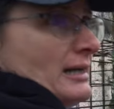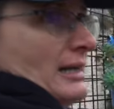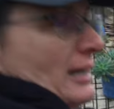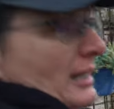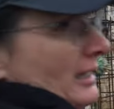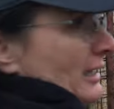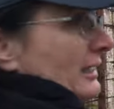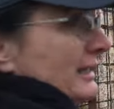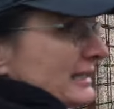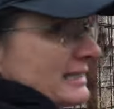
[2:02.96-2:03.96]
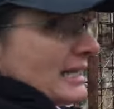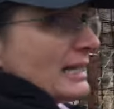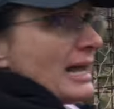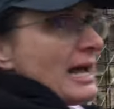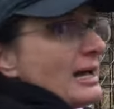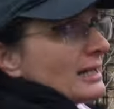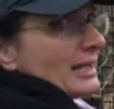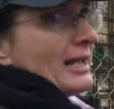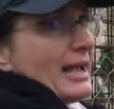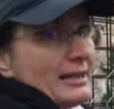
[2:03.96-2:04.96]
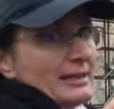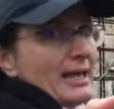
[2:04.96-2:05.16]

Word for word: uh, Christina, and